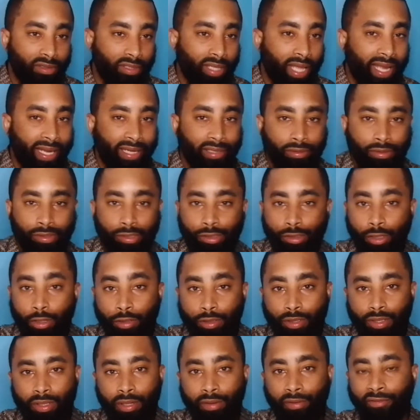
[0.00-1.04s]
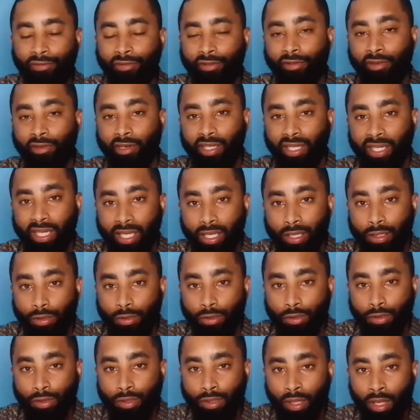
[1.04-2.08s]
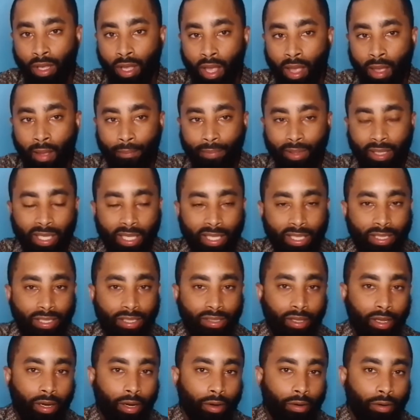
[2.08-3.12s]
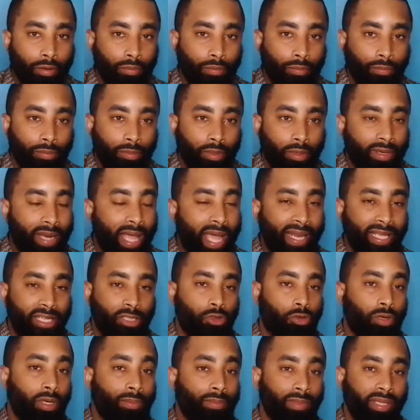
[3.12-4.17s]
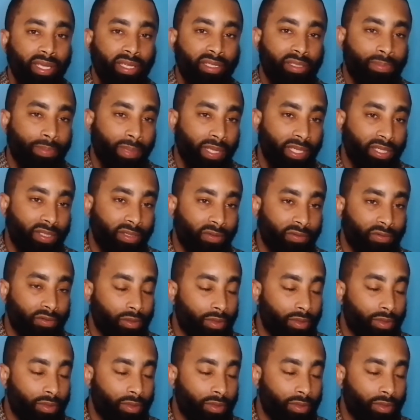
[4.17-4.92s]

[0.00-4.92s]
like search for deals because they're not extremely expensive.